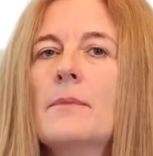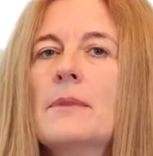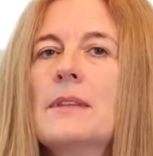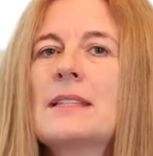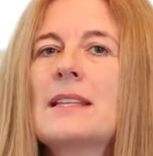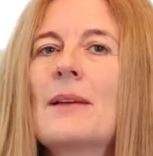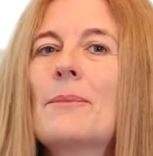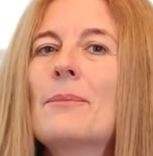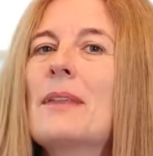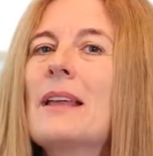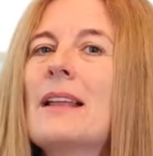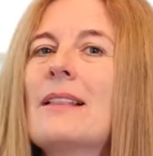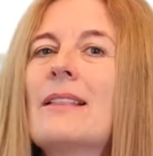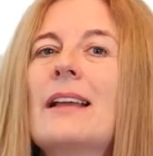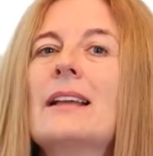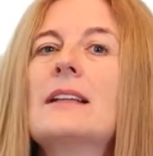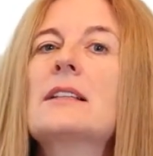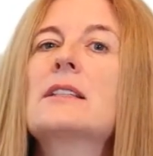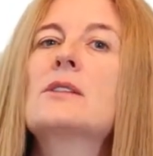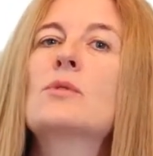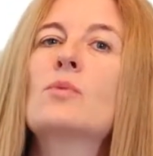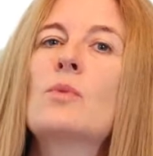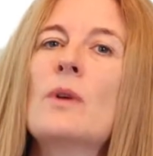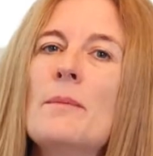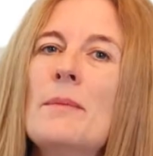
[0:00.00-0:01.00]
Something like
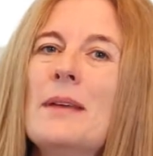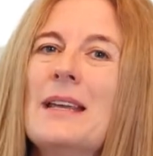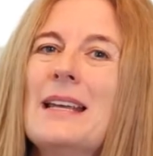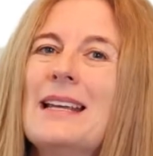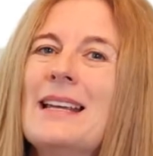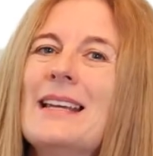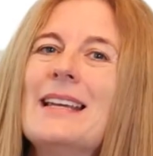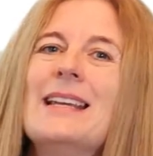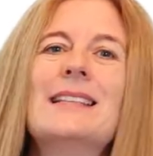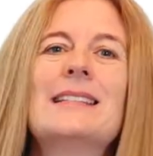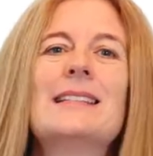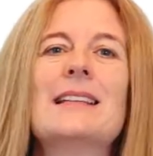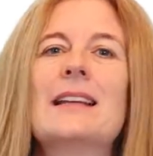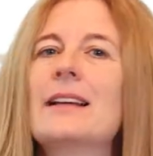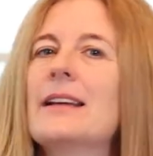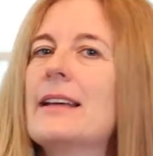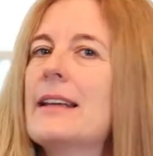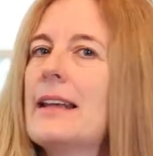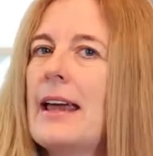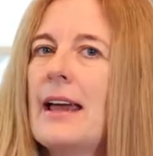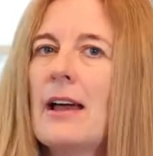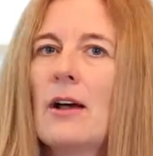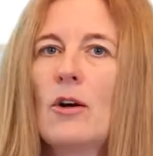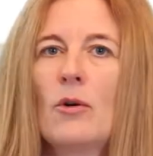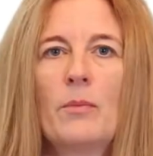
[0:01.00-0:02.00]
swimming isn't going
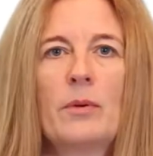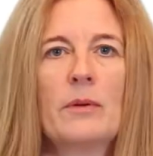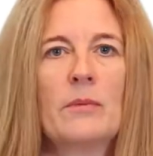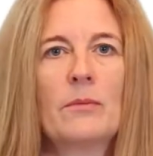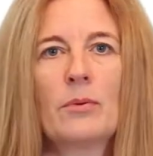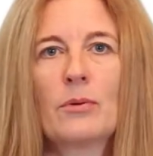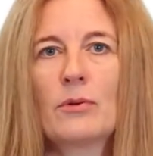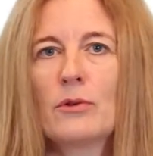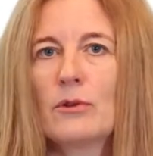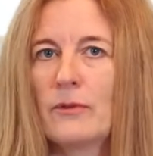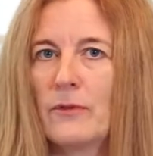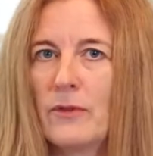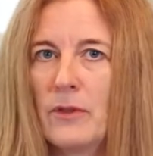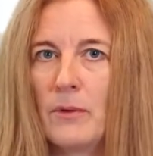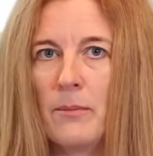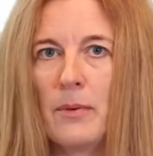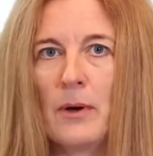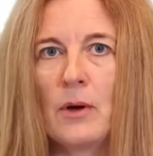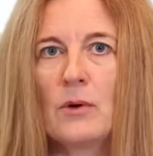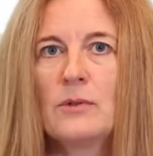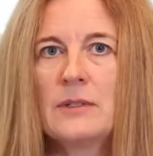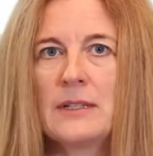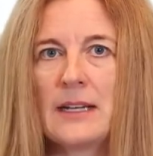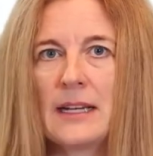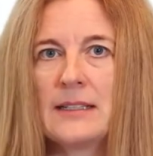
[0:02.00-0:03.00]
to help improve the
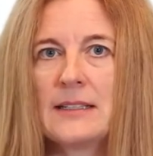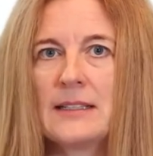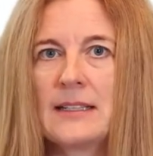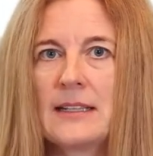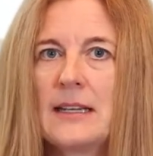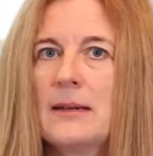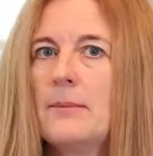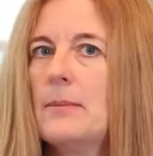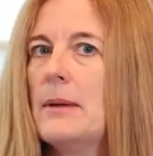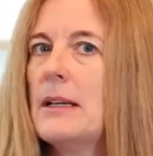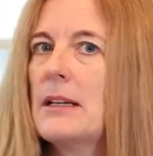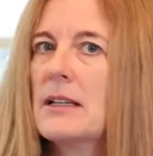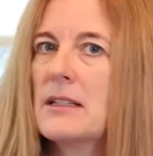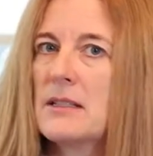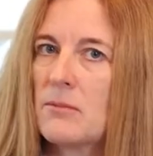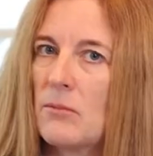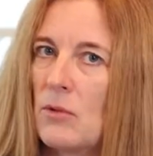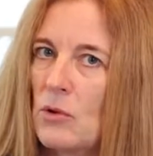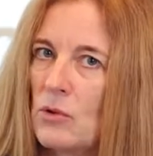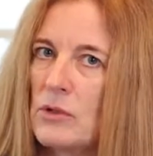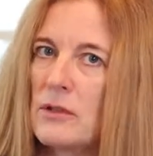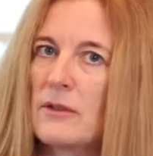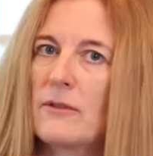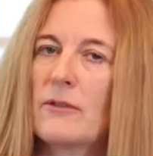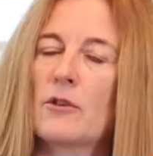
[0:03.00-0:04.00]
bone density because
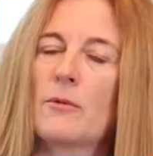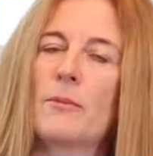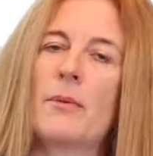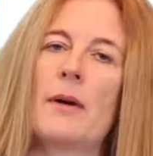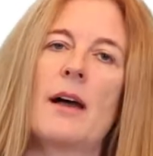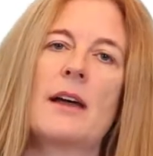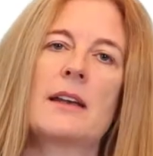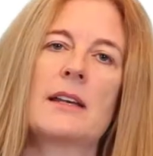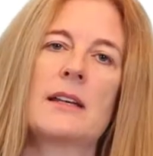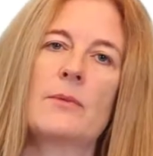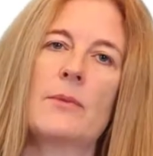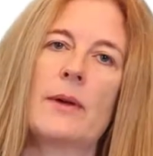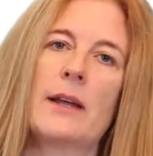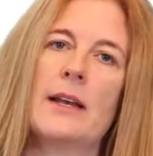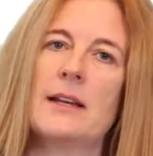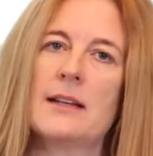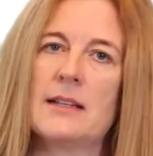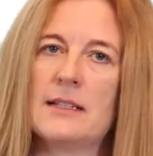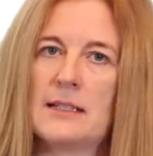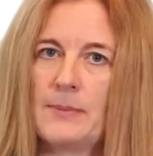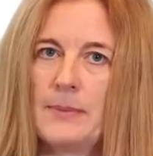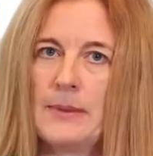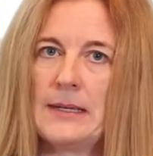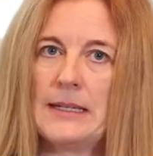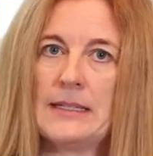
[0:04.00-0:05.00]
most of your body weight
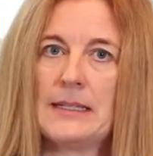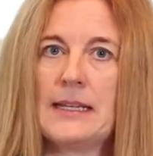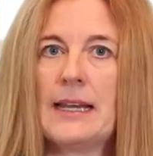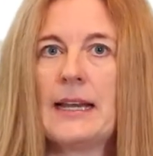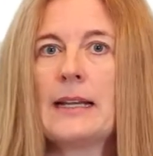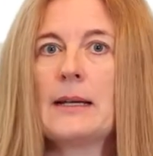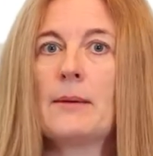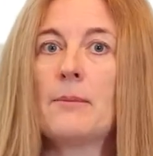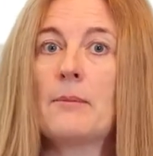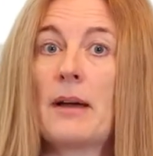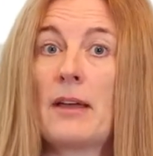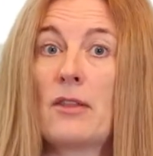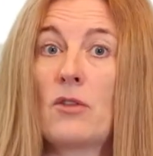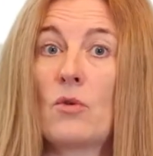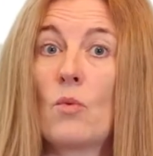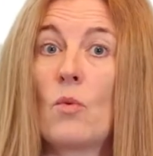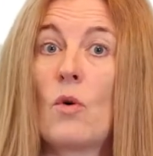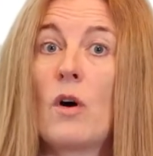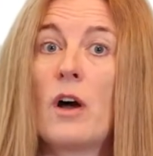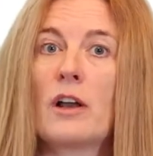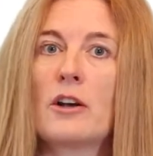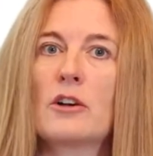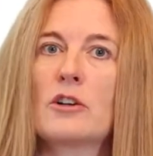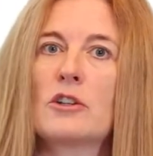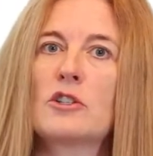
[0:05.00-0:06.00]
is being taken by the
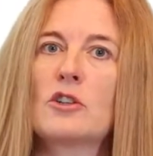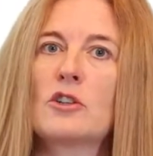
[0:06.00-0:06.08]
water.